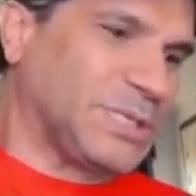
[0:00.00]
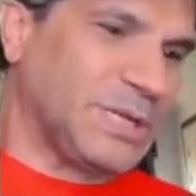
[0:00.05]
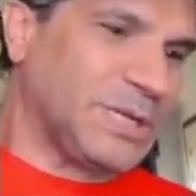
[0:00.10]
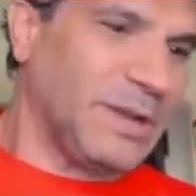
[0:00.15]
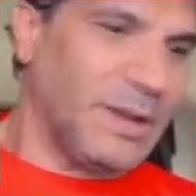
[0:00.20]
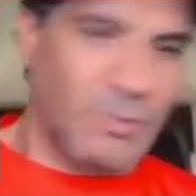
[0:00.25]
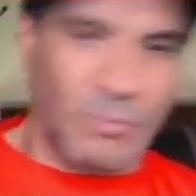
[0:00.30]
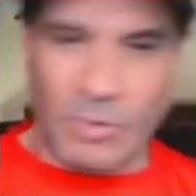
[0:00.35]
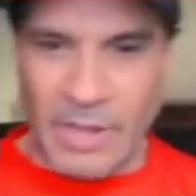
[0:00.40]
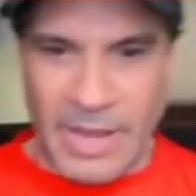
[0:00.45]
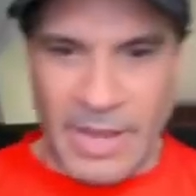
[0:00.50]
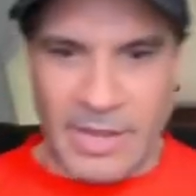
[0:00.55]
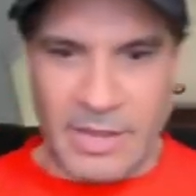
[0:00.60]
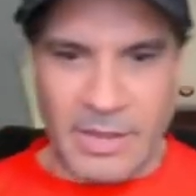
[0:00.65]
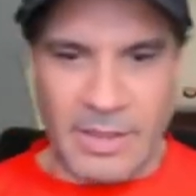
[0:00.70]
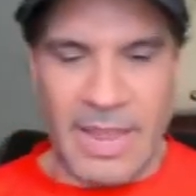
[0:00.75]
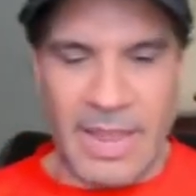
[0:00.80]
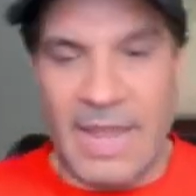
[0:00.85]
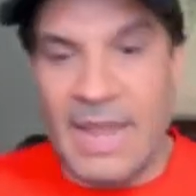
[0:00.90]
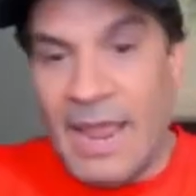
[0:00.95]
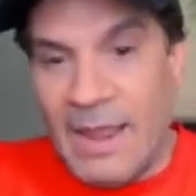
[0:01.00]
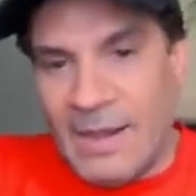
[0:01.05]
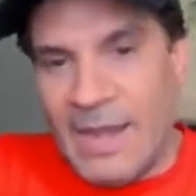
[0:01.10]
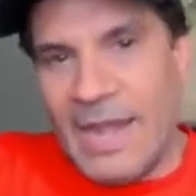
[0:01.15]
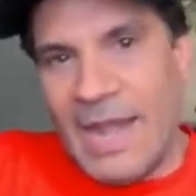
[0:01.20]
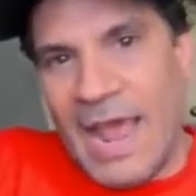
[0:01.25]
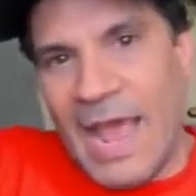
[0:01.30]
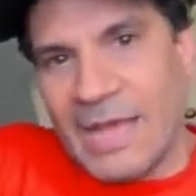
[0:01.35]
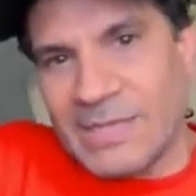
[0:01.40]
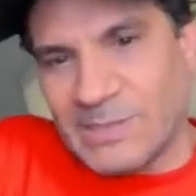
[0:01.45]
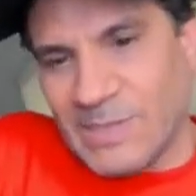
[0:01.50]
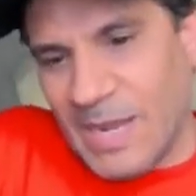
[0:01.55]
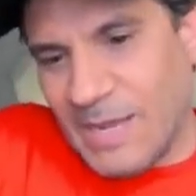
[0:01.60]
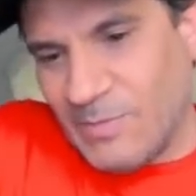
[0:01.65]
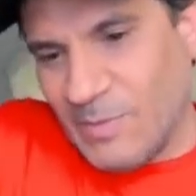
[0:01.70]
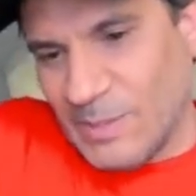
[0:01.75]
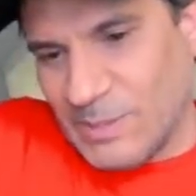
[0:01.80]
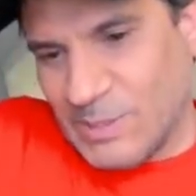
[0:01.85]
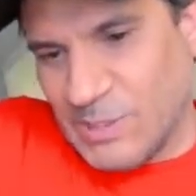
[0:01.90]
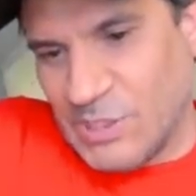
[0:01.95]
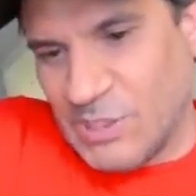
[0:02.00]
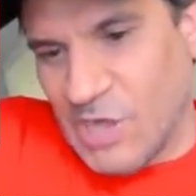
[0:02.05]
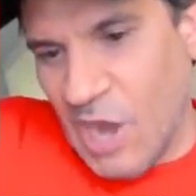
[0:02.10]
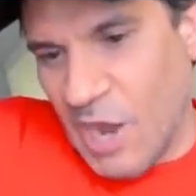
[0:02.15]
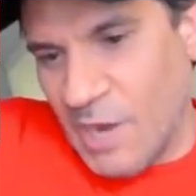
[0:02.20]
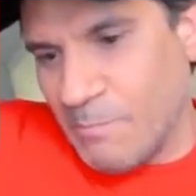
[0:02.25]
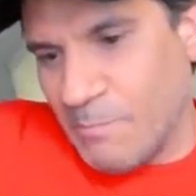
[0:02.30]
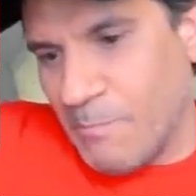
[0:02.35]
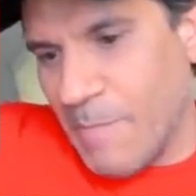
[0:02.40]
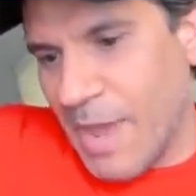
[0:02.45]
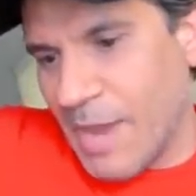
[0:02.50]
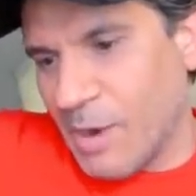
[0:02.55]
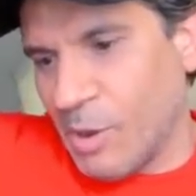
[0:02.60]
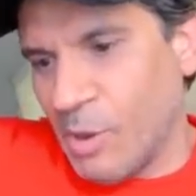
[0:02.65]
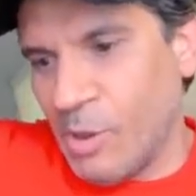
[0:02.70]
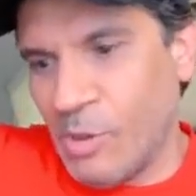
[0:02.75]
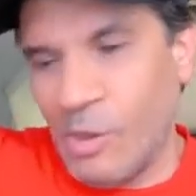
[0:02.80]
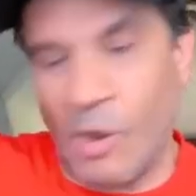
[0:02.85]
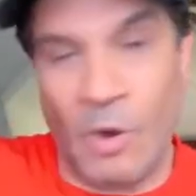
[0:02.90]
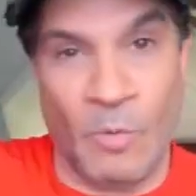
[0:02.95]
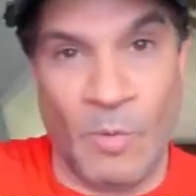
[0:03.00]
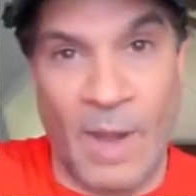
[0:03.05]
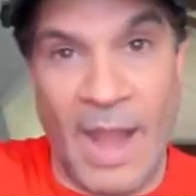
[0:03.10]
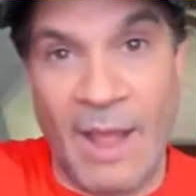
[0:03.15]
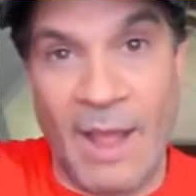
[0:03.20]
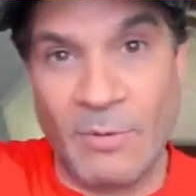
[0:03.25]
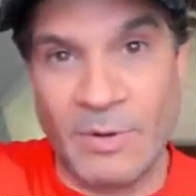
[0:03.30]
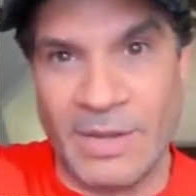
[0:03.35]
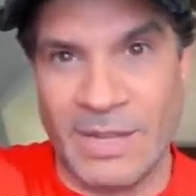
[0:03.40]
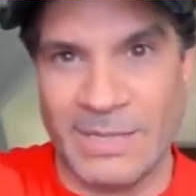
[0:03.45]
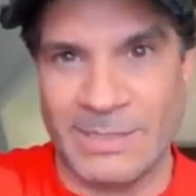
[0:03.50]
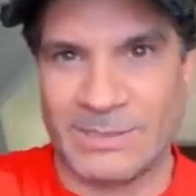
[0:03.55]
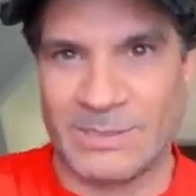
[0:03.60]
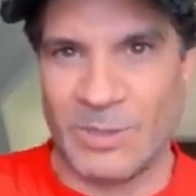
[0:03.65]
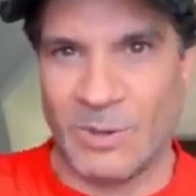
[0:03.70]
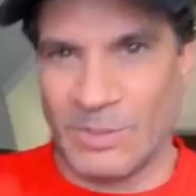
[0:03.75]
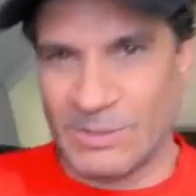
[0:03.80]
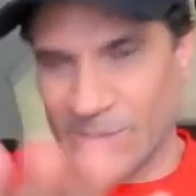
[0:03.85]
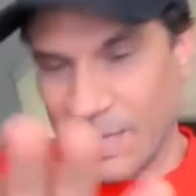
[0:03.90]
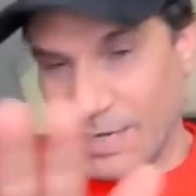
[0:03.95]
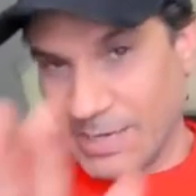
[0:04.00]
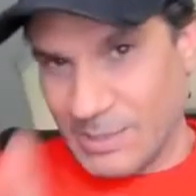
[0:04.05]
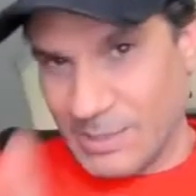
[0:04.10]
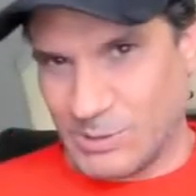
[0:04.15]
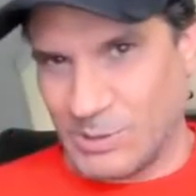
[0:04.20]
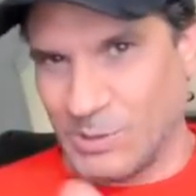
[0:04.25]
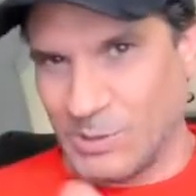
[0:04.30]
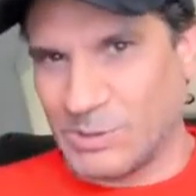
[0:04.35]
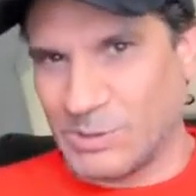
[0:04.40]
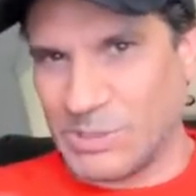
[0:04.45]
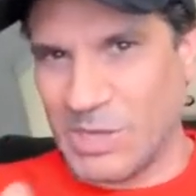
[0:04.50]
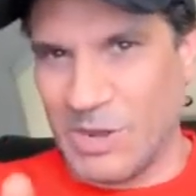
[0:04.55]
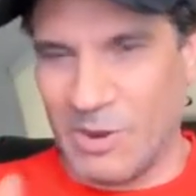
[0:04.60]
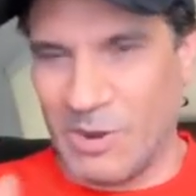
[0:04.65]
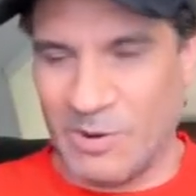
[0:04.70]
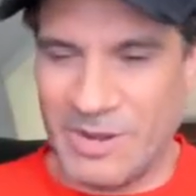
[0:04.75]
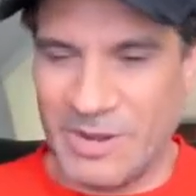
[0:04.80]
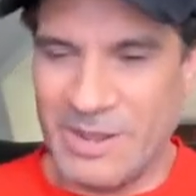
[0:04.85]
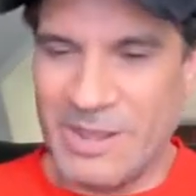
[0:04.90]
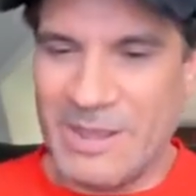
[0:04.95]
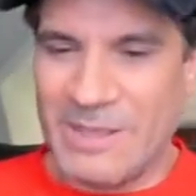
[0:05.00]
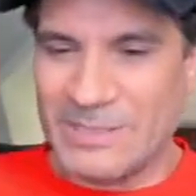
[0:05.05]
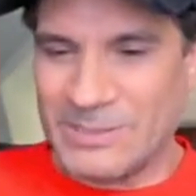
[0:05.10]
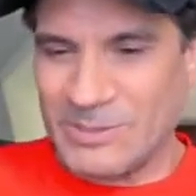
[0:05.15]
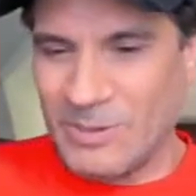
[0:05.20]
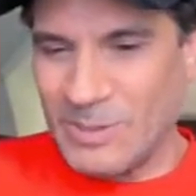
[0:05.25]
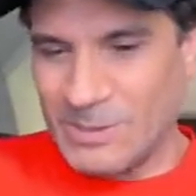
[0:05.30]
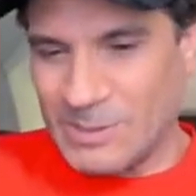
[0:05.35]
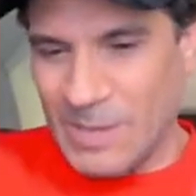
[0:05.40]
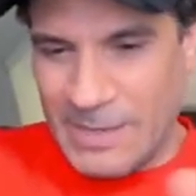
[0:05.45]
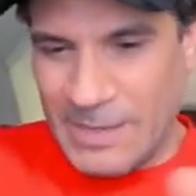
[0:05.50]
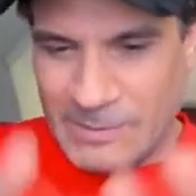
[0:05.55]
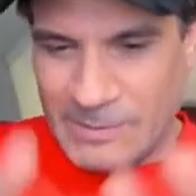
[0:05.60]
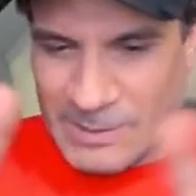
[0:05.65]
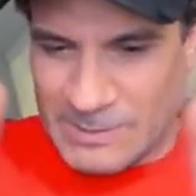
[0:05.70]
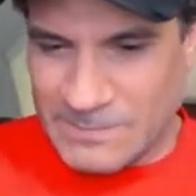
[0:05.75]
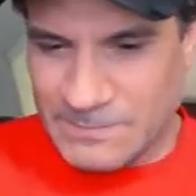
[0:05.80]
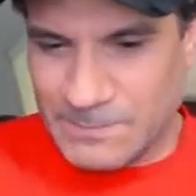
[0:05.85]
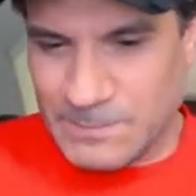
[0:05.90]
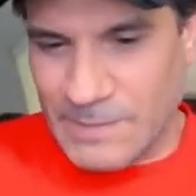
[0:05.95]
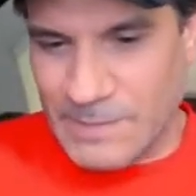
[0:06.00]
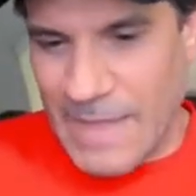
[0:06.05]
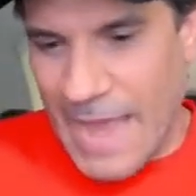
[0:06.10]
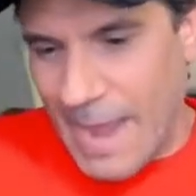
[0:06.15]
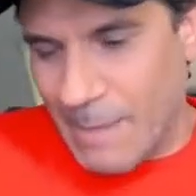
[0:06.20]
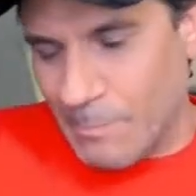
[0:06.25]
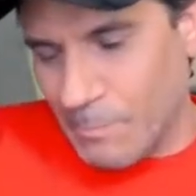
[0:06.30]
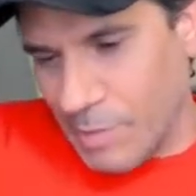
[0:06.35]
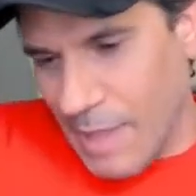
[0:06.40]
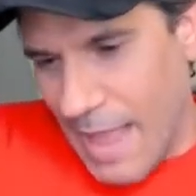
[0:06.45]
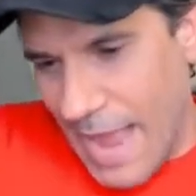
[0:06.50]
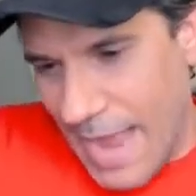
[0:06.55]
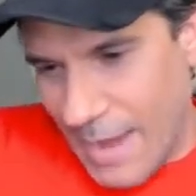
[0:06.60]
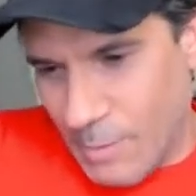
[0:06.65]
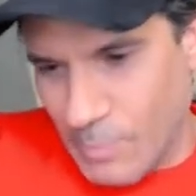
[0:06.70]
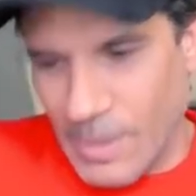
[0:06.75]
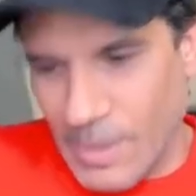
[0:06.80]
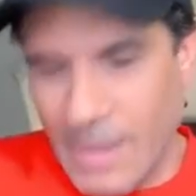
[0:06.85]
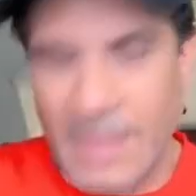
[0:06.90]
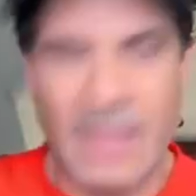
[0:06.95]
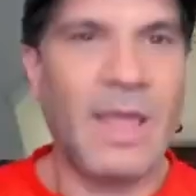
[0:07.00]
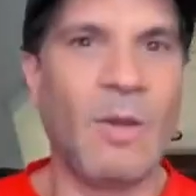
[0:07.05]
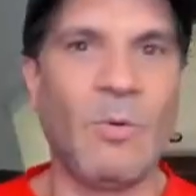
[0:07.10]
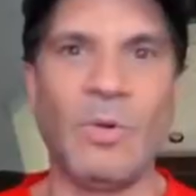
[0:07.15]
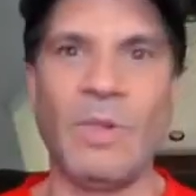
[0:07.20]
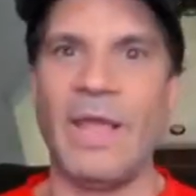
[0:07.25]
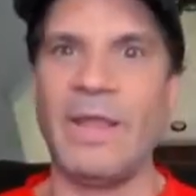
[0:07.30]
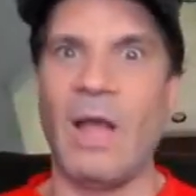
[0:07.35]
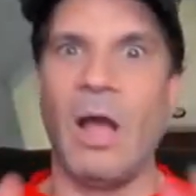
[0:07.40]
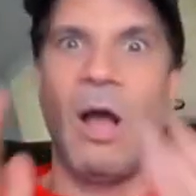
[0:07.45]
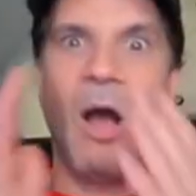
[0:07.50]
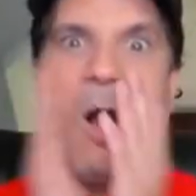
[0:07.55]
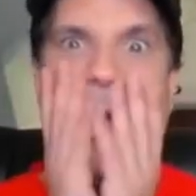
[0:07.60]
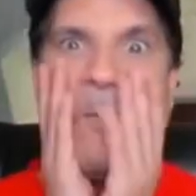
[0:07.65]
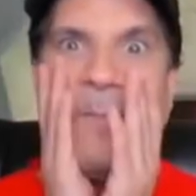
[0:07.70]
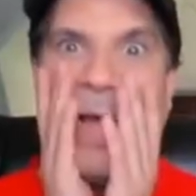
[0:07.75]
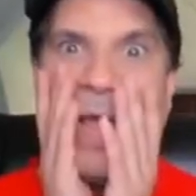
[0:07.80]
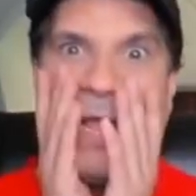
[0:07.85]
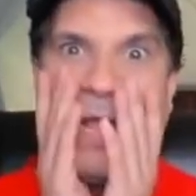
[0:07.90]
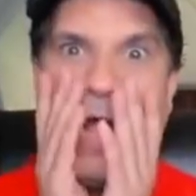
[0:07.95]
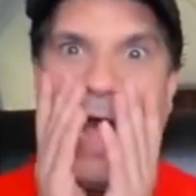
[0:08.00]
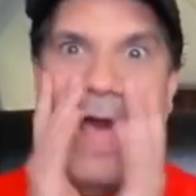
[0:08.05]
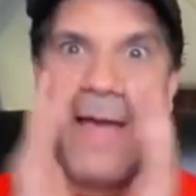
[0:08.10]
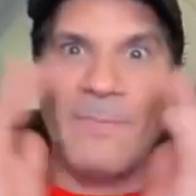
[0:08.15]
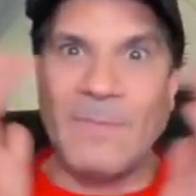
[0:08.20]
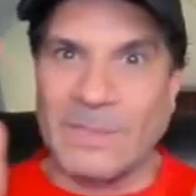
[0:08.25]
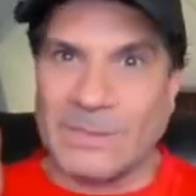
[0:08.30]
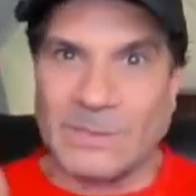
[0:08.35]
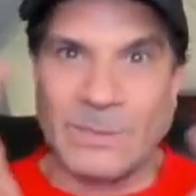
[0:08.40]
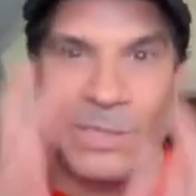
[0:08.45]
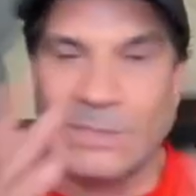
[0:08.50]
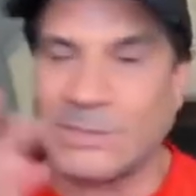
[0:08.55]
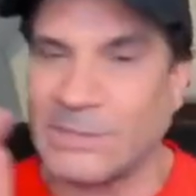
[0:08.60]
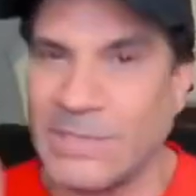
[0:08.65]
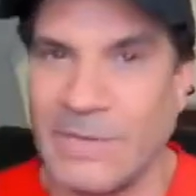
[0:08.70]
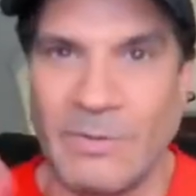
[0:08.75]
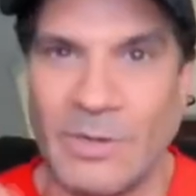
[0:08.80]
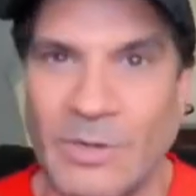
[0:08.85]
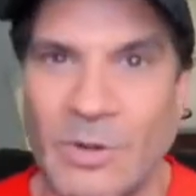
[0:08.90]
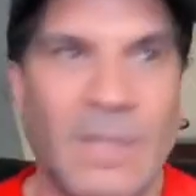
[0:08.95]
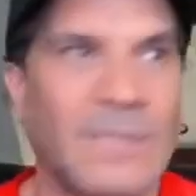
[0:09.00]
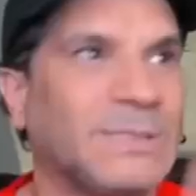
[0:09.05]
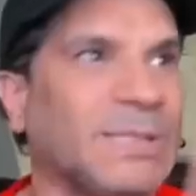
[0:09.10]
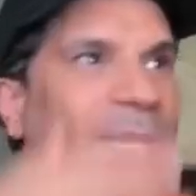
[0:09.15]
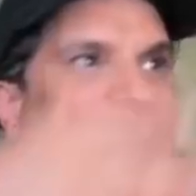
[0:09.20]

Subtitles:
we're like, and then it has like this gunmetal around it. So it's like a two-tone. So it's like this flat black with it. And we're like, oh my God, this looks even cool. It's